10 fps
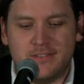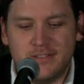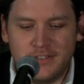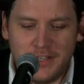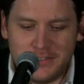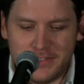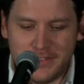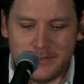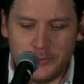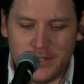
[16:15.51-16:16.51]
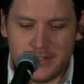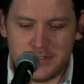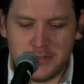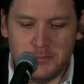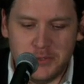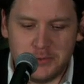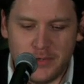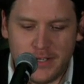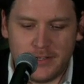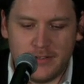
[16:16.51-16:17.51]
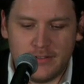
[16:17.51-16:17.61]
London with his Moonraker,